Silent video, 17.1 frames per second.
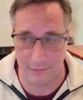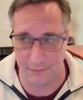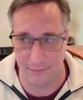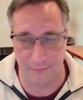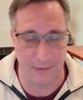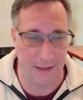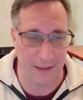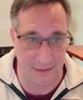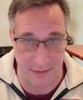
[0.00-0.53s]

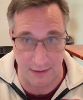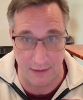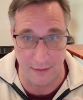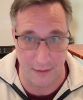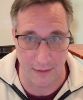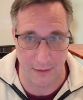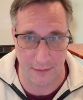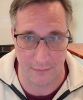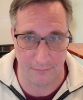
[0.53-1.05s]
in
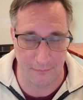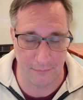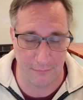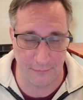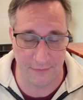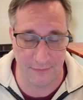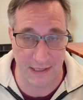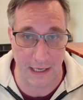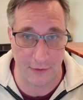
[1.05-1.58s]
the
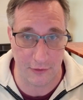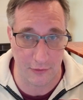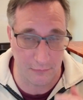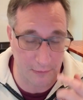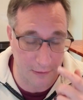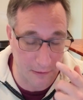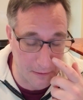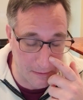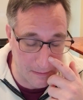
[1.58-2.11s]

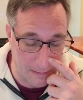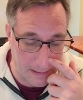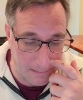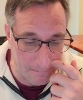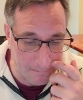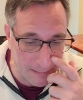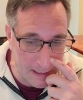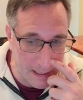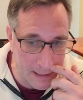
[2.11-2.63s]
statute currently.
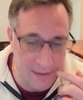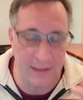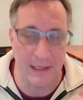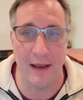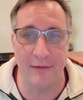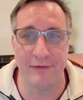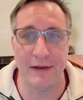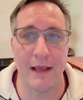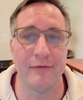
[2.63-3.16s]
You
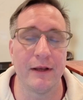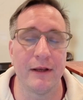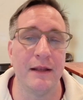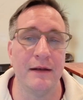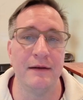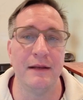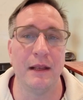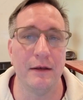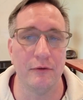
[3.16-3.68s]
have to have a
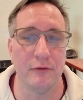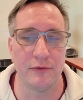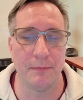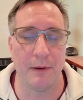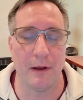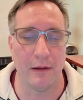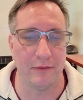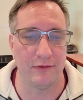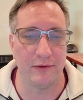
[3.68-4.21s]
continuous
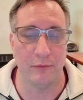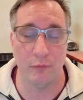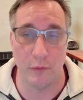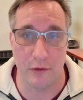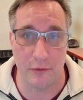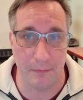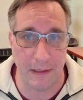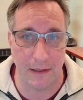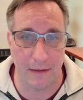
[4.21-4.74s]
policy,
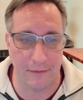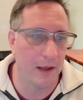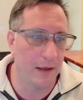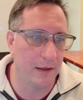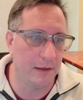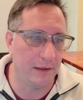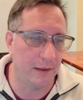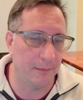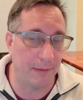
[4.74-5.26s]
which means
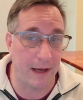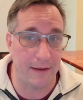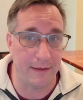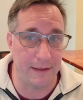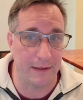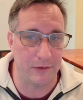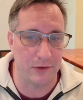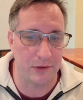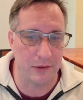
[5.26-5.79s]
you buy the
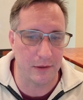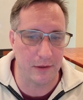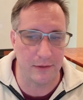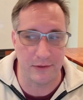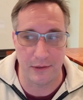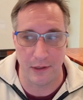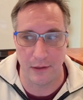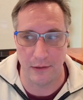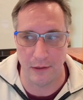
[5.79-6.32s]

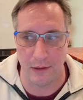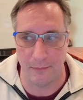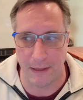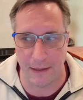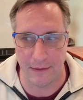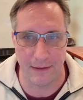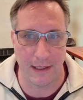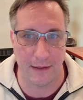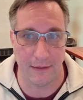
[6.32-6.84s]
insurance, you
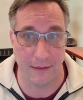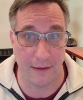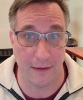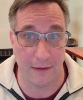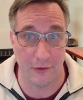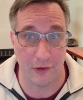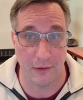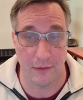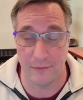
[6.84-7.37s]
maintain the
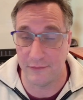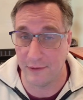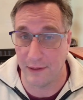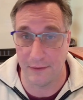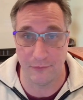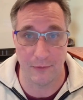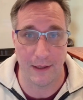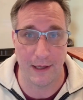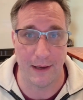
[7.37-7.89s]
insurance. So
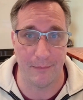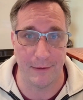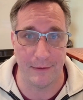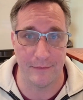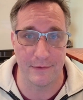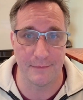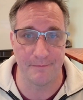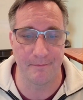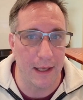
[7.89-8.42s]
that's what
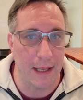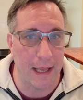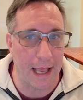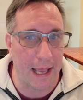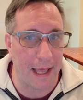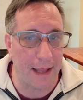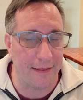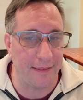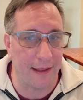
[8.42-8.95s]
happens.
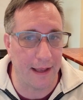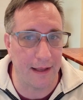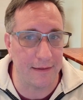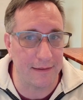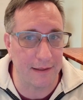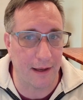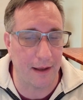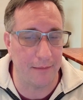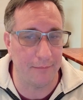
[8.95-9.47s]
At that
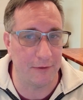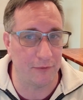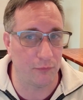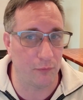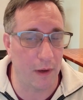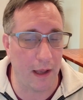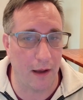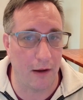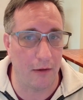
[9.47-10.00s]
time as
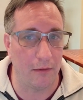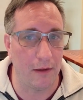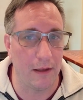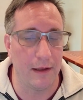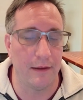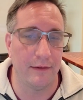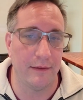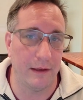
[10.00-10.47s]
well, They